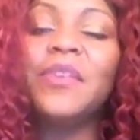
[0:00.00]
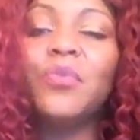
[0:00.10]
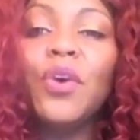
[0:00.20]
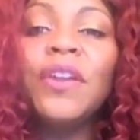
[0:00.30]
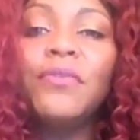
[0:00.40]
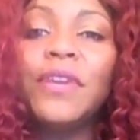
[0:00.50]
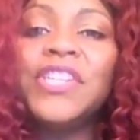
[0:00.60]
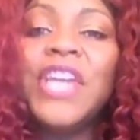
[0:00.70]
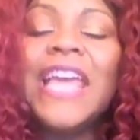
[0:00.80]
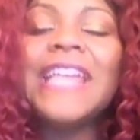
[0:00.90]
and one of
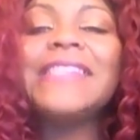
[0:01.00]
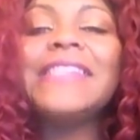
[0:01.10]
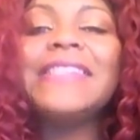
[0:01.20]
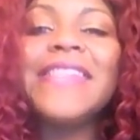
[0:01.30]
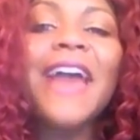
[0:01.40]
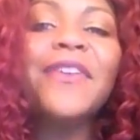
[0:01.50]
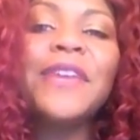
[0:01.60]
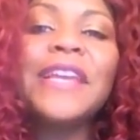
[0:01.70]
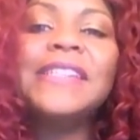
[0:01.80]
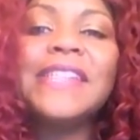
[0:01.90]
which is that Saturn
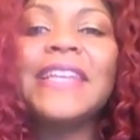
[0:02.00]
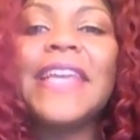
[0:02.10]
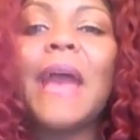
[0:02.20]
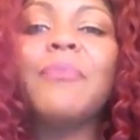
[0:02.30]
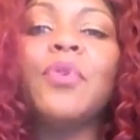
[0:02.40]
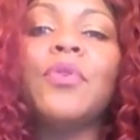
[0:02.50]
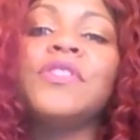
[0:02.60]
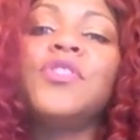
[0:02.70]
is in Capricorn.